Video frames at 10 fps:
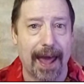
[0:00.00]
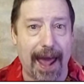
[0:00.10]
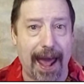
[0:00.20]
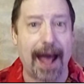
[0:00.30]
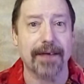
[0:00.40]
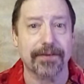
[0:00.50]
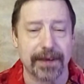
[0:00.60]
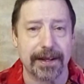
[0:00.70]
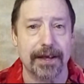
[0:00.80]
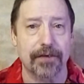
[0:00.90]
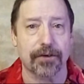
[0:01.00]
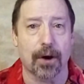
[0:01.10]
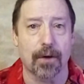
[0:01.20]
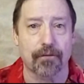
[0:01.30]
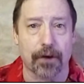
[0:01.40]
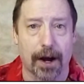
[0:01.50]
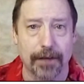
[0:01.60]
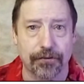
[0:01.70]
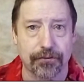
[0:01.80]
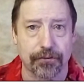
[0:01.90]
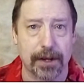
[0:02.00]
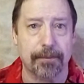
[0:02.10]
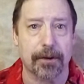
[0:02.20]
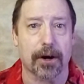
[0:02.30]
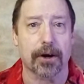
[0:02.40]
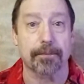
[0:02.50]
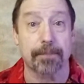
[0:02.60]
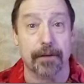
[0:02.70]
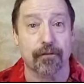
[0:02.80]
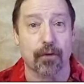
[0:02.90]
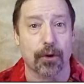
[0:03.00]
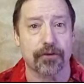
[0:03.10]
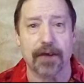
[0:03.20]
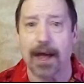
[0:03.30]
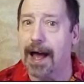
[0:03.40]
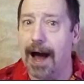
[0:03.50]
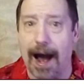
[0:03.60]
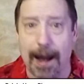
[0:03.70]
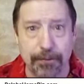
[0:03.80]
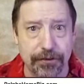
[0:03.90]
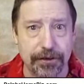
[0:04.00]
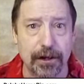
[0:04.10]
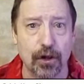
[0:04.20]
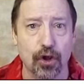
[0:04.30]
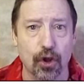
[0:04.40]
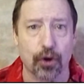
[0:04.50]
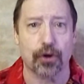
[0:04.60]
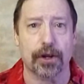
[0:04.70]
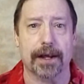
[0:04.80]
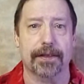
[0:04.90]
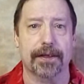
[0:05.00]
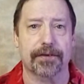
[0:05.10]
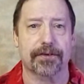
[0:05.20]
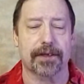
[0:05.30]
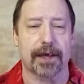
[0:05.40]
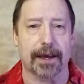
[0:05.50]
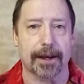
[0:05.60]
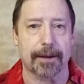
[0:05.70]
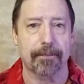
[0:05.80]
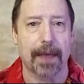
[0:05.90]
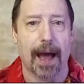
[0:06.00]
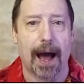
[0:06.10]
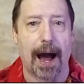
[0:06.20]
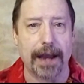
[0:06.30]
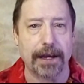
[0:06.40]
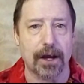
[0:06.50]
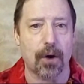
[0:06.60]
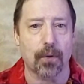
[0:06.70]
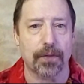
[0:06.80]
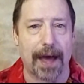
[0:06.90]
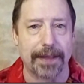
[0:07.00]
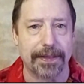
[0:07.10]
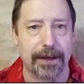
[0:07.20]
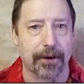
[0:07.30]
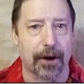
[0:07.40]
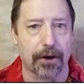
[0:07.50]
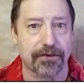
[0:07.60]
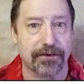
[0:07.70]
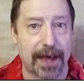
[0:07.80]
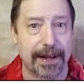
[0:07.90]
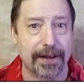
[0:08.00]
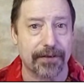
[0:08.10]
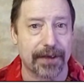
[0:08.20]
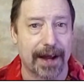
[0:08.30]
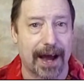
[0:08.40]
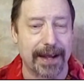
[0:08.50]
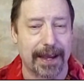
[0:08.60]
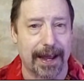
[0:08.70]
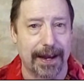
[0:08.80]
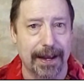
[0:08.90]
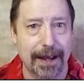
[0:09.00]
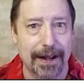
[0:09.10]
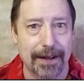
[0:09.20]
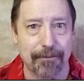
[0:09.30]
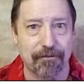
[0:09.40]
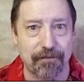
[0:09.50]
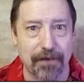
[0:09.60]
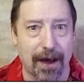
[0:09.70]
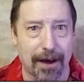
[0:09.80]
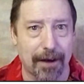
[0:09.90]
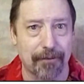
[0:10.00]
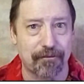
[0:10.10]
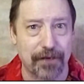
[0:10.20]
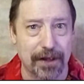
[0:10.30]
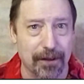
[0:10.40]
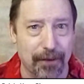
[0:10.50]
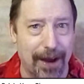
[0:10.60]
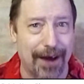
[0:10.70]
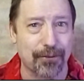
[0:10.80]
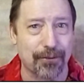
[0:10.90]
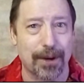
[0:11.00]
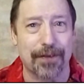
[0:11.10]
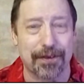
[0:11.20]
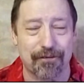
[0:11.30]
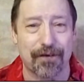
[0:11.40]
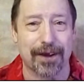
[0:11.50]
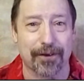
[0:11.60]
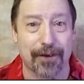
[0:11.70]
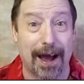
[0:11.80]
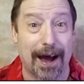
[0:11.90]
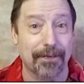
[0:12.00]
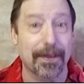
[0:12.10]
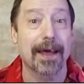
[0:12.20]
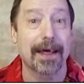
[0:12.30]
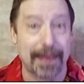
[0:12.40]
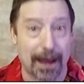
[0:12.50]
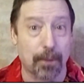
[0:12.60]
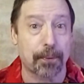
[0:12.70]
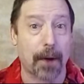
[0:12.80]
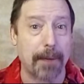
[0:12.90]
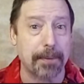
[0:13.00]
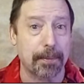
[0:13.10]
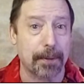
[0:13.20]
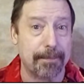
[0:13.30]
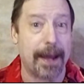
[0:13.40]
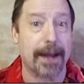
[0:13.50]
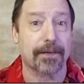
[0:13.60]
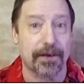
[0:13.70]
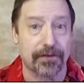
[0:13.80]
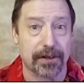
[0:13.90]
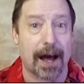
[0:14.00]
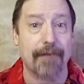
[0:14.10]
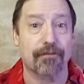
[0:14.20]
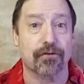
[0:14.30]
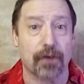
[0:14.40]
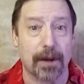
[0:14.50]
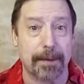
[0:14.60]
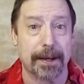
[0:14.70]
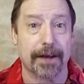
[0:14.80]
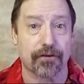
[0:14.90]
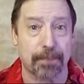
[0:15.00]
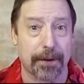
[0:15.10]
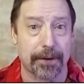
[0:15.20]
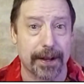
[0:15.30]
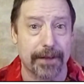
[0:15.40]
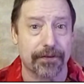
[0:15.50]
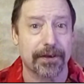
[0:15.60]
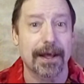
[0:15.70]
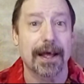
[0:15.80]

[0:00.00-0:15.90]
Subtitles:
as it is over on StreamYard. But of course, I'm still learning this thing. I know that there are settings that I can fiddle around with and figure out that will probably make this live streaming experience